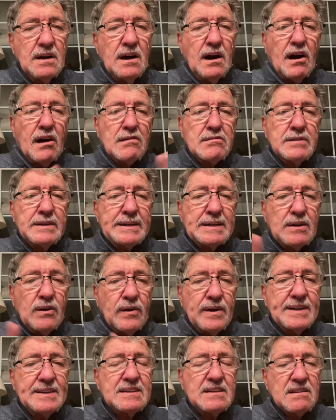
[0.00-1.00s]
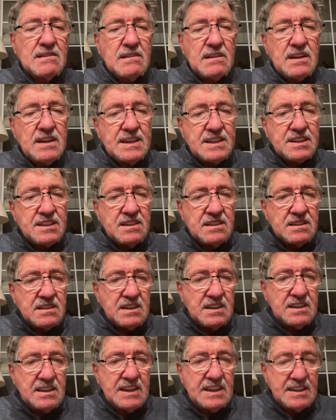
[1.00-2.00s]
Are we going to listen
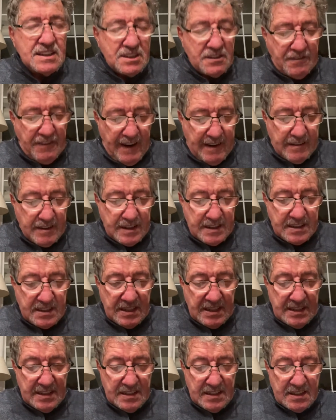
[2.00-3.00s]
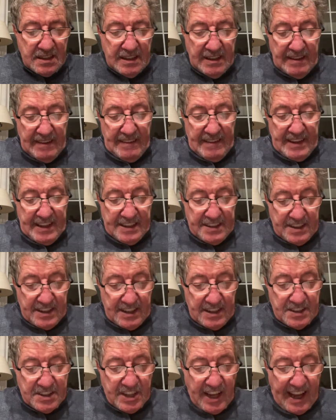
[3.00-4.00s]
to these Pharisees and
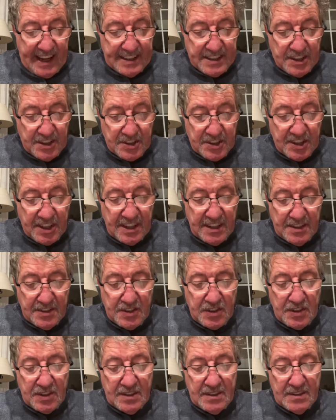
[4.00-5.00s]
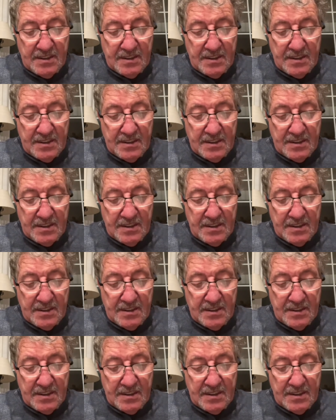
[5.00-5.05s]
these Sadducees?